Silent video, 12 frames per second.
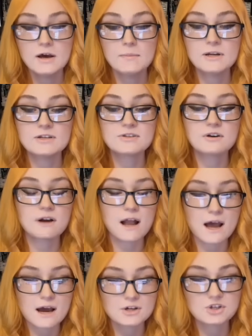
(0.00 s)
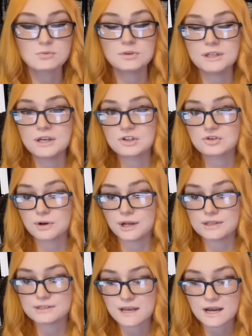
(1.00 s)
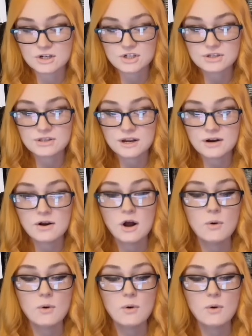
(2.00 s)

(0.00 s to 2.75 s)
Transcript: but is there actually a transaction there?